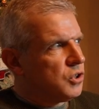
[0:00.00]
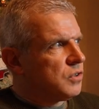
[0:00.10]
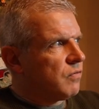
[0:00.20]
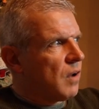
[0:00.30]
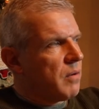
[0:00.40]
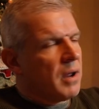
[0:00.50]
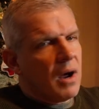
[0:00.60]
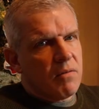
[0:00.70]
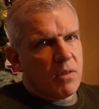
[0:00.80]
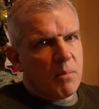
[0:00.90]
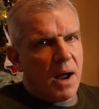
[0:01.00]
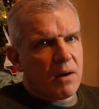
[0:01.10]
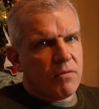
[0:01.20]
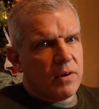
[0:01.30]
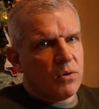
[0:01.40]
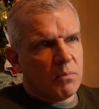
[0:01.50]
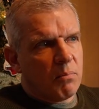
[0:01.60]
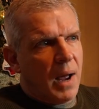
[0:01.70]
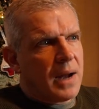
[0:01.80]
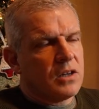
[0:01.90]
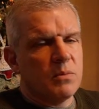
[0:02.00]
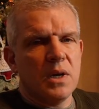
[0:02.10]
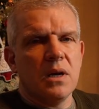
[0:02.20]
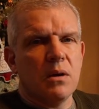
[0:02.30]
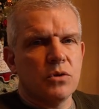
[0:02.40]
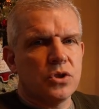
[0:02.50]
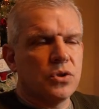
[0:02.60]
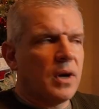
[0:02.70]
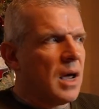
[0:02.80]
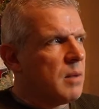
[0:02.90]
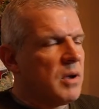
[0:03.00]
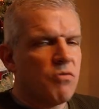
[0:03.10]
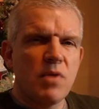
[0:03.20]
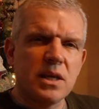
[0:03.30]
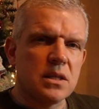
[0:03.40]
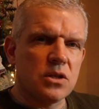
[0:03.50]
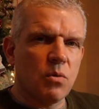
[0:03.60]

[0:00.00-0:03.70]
just flown it over the backfield and back to me, and I was sort of getting a bit restless.